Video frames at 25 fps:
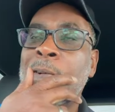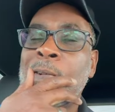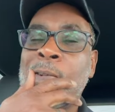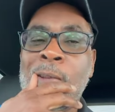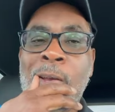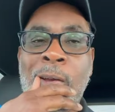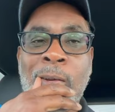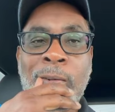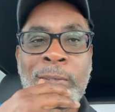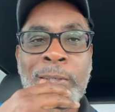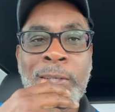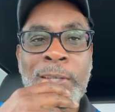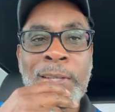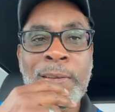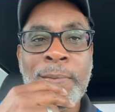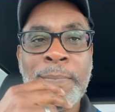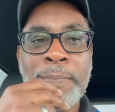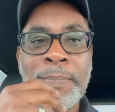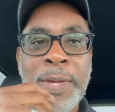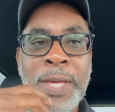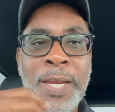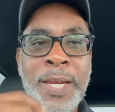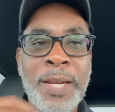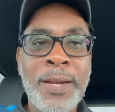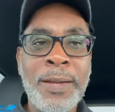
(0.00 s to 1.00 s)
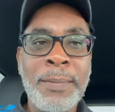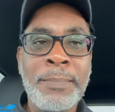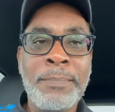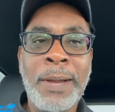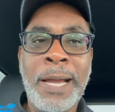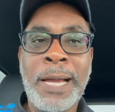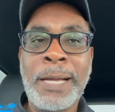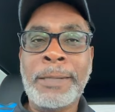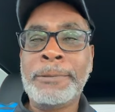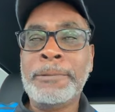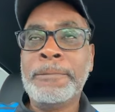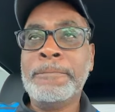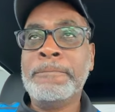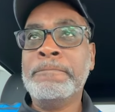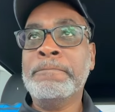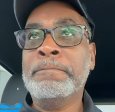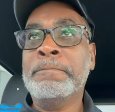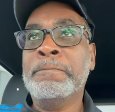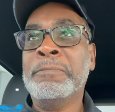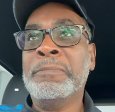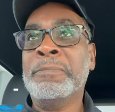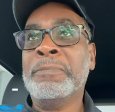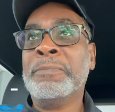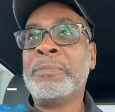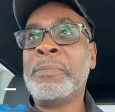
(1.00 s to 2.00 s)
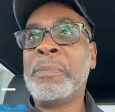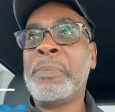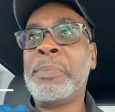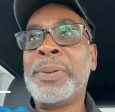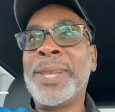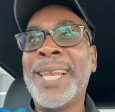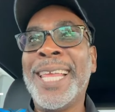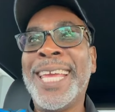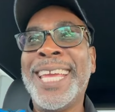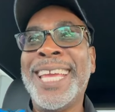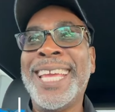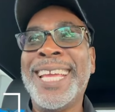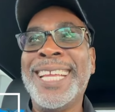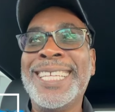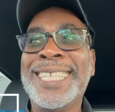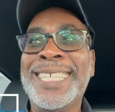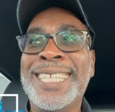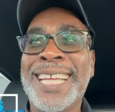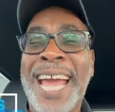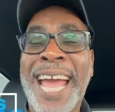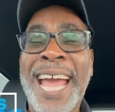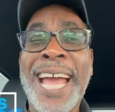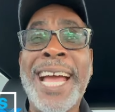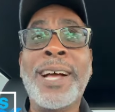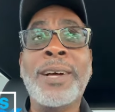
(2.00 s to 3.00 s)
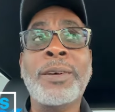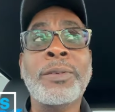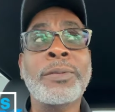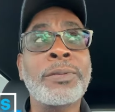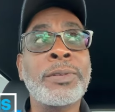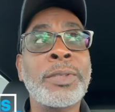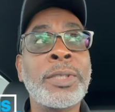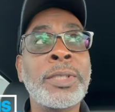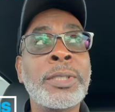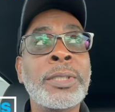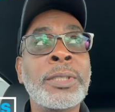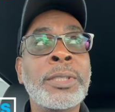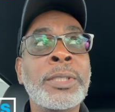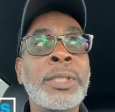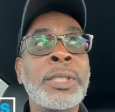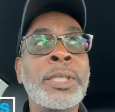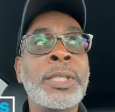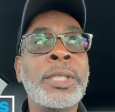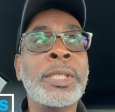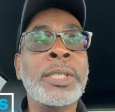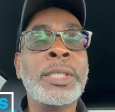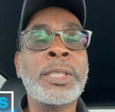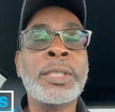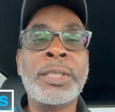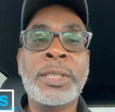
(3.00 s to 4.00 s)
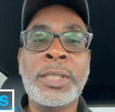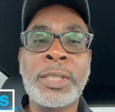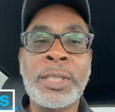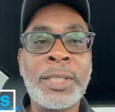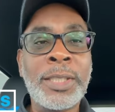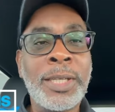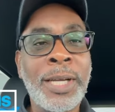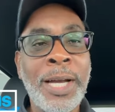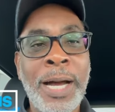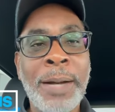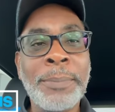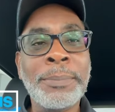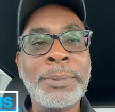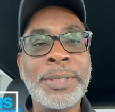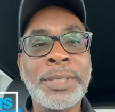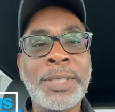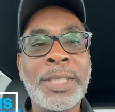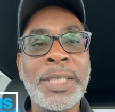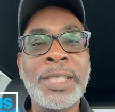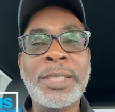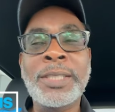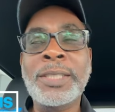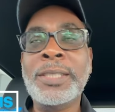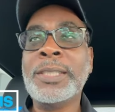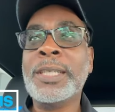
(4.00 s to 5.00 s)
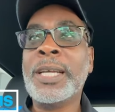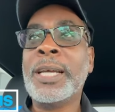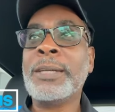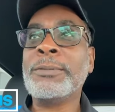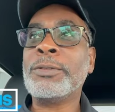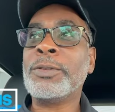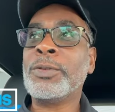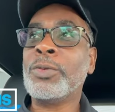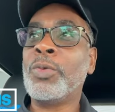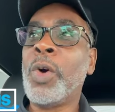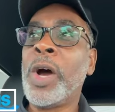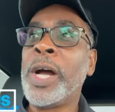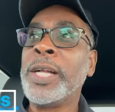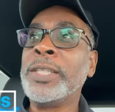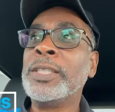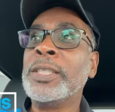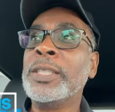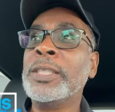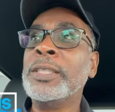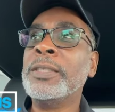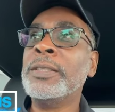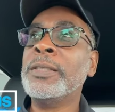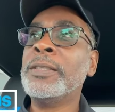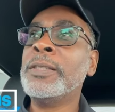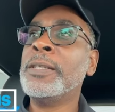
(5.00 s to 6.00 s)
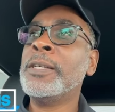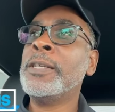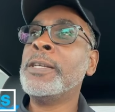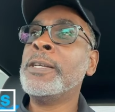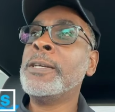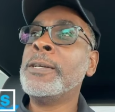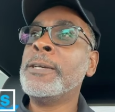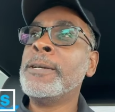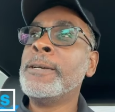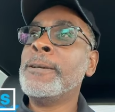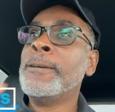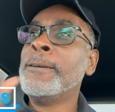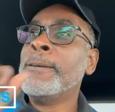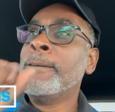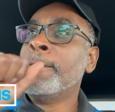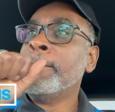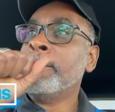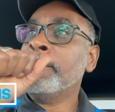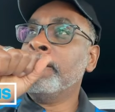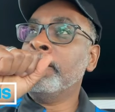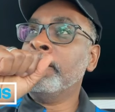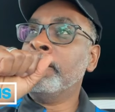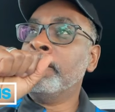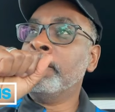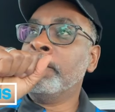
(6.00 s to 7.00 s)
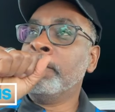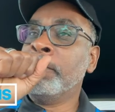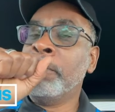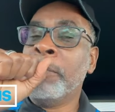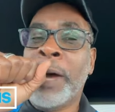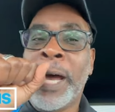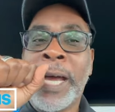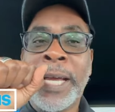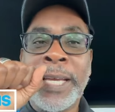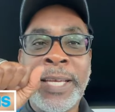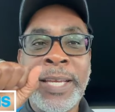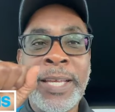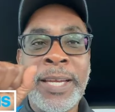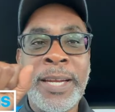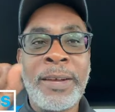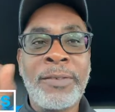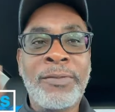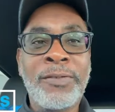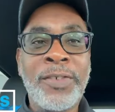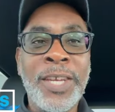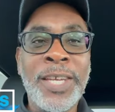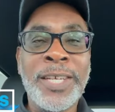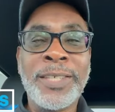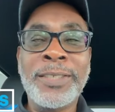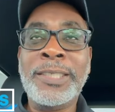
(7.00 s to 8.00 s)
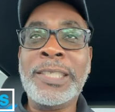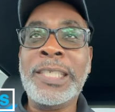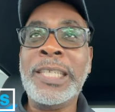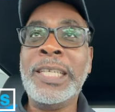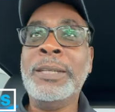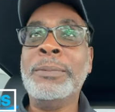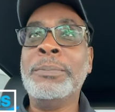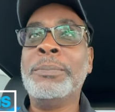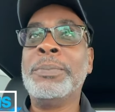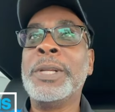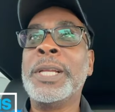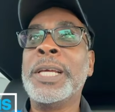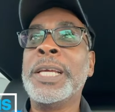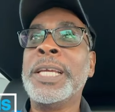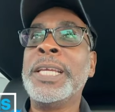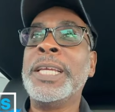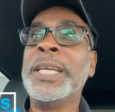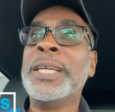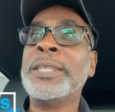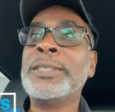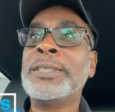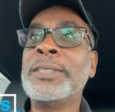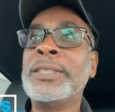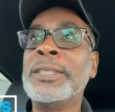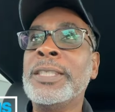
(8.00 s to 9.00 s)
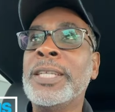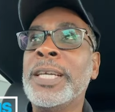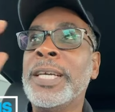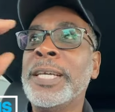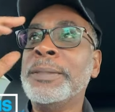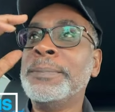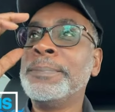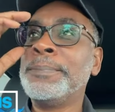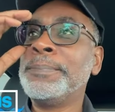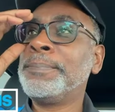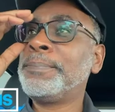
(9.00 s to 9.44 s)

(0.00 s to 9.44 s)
talk to you a minute about playing down to the competition. I was watching my NFL team play yesterday,